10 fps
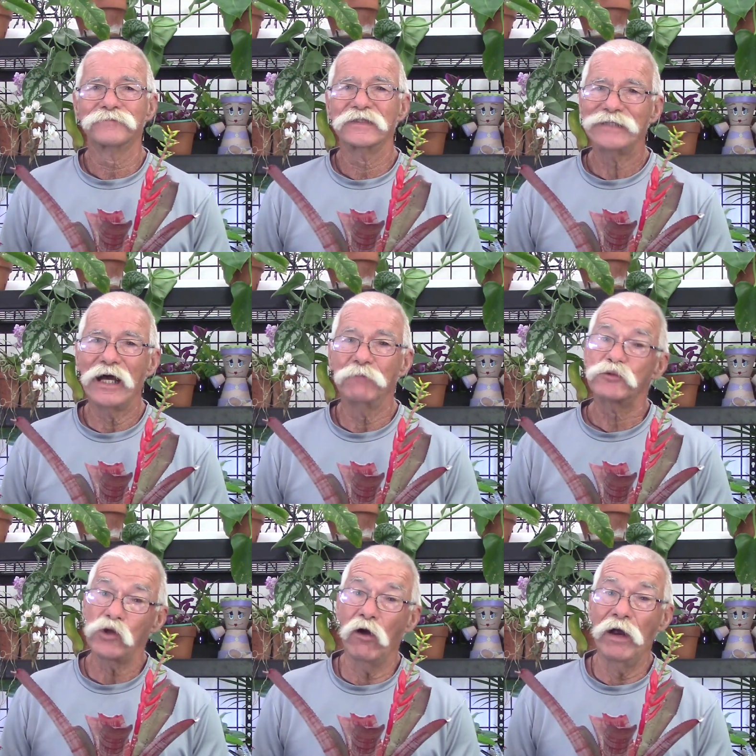Yeah, I'm
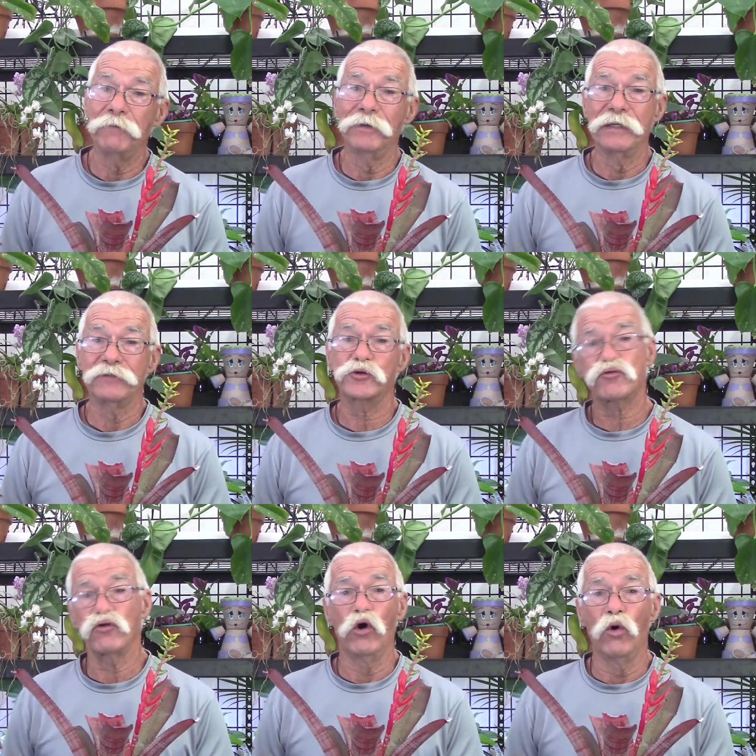sorry, but it's
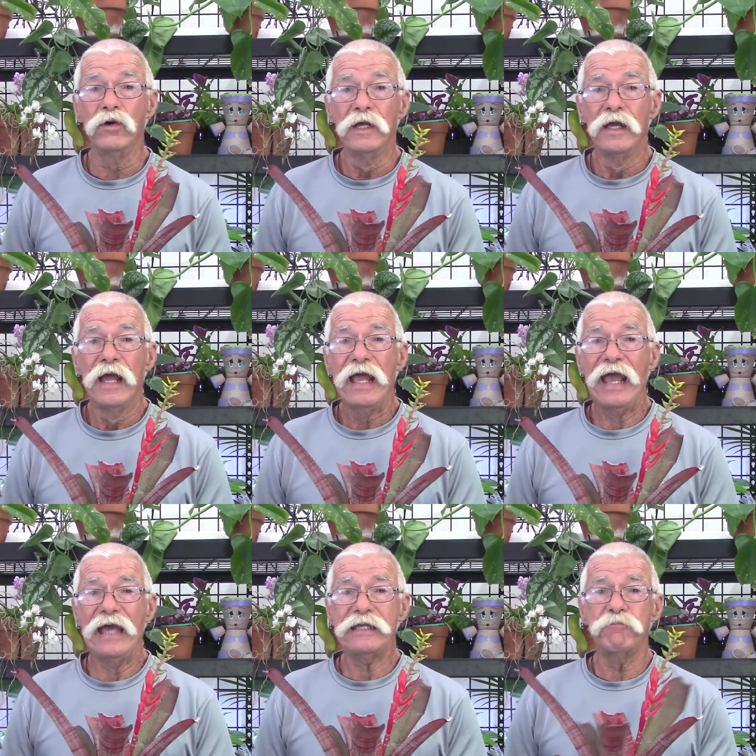true.
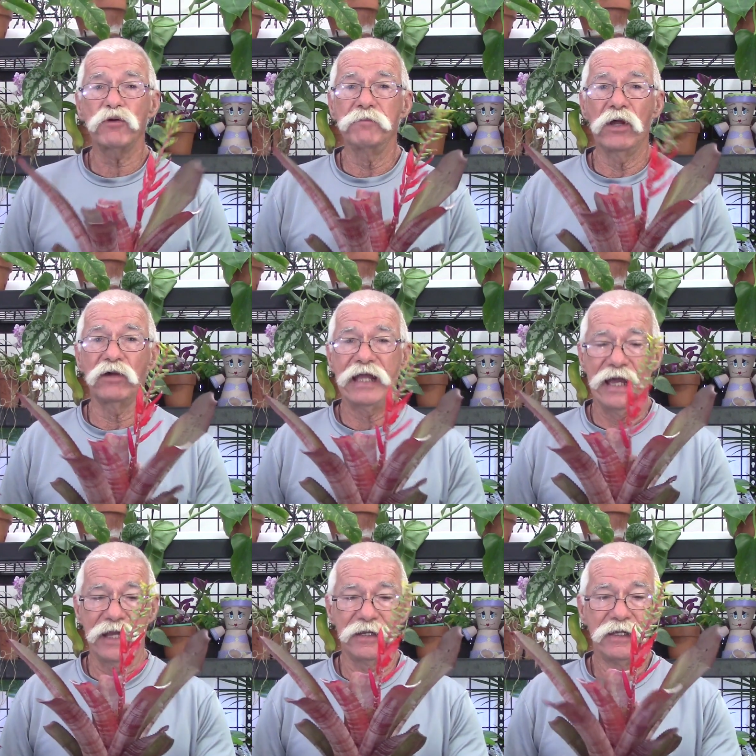Any
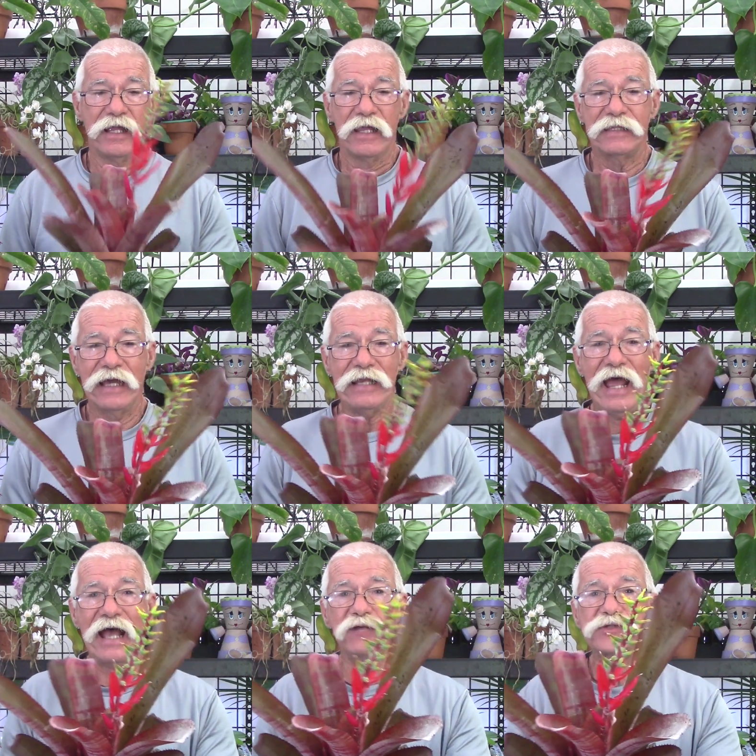bromeliad that
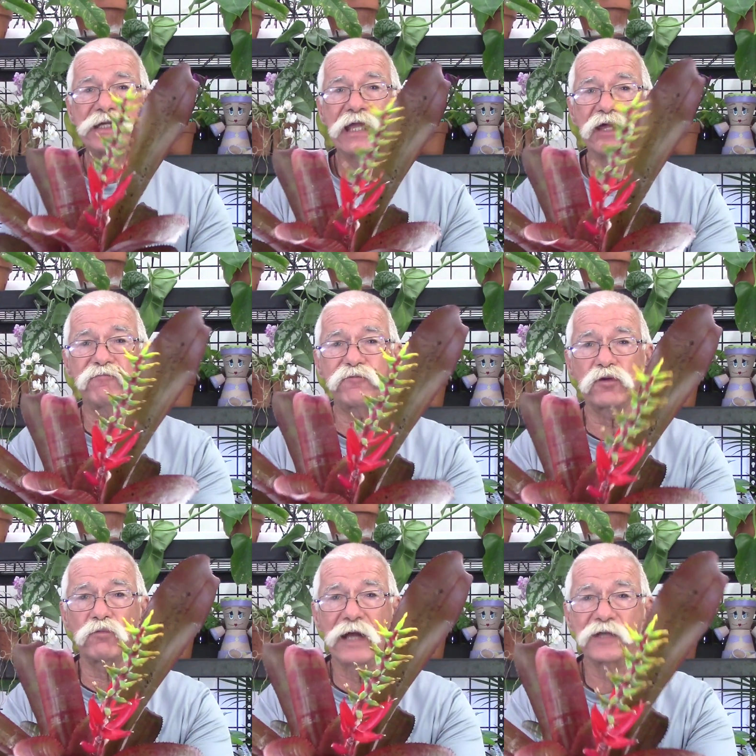has an
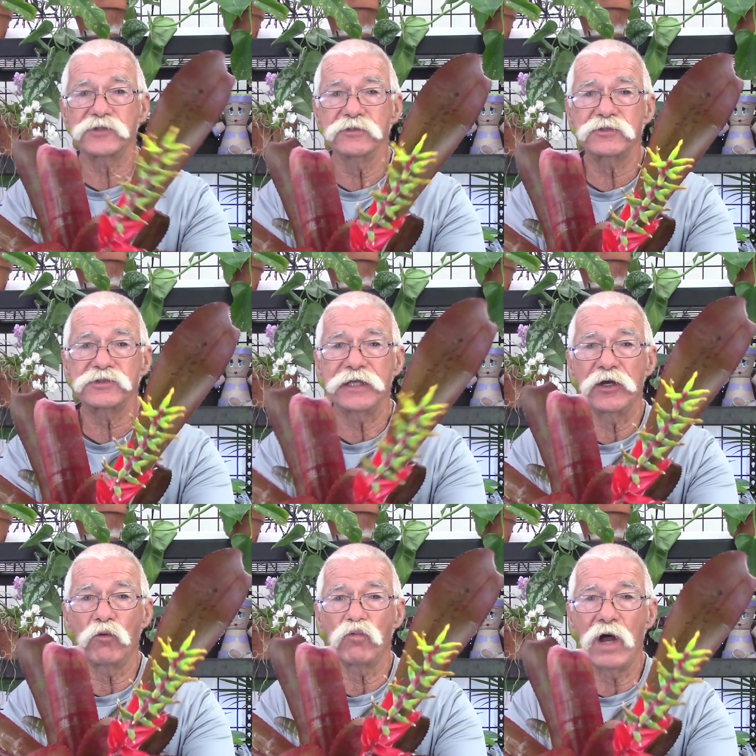inflorescence
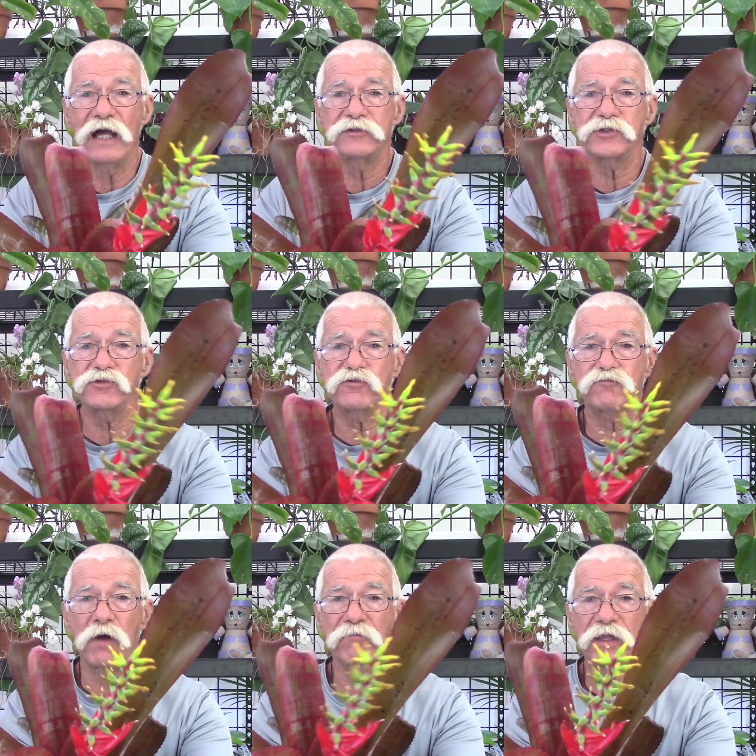that arises
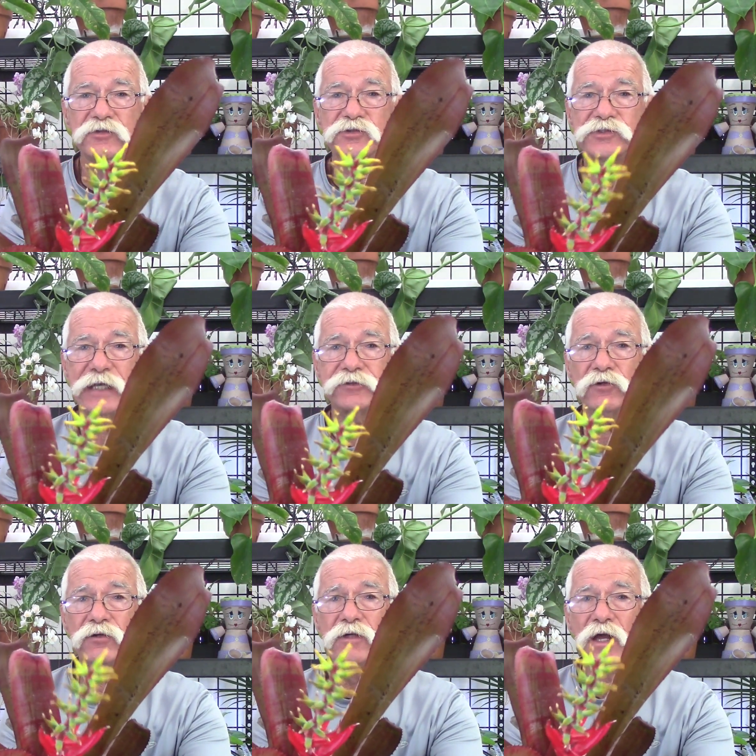from the
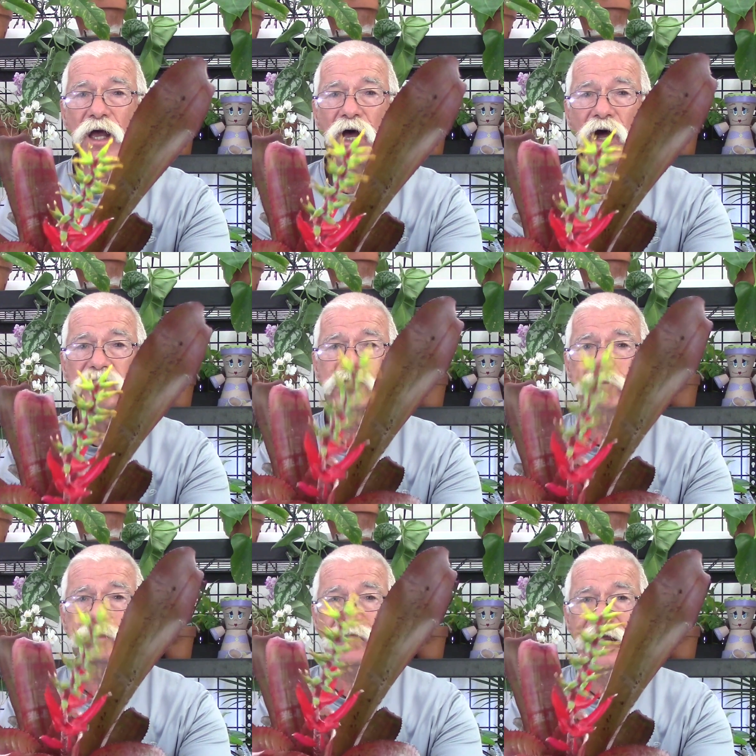center of the
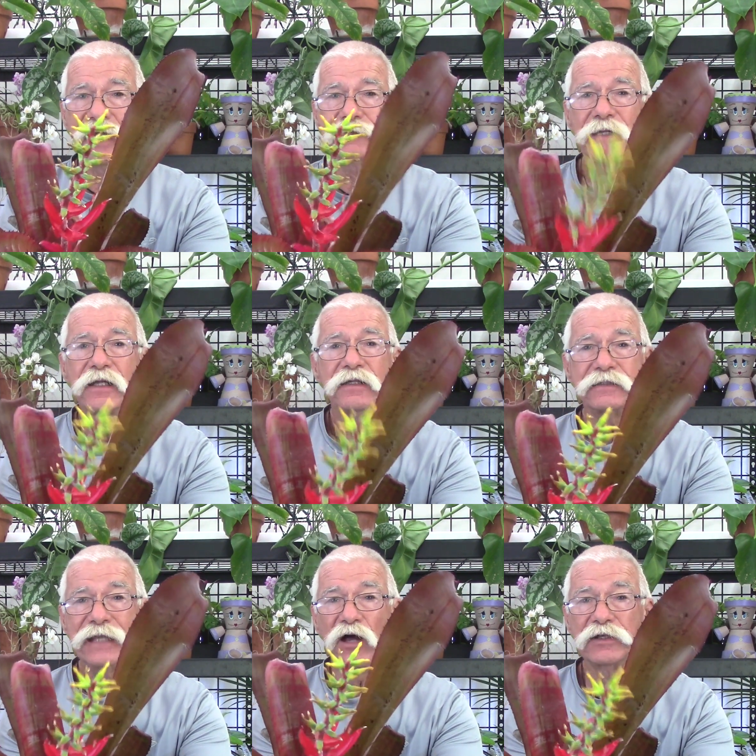plant
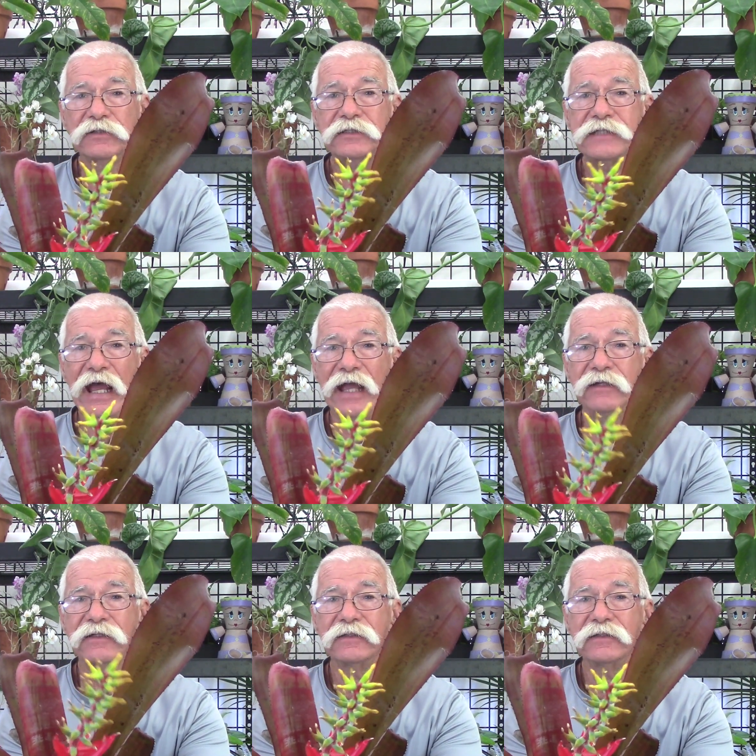down in the tank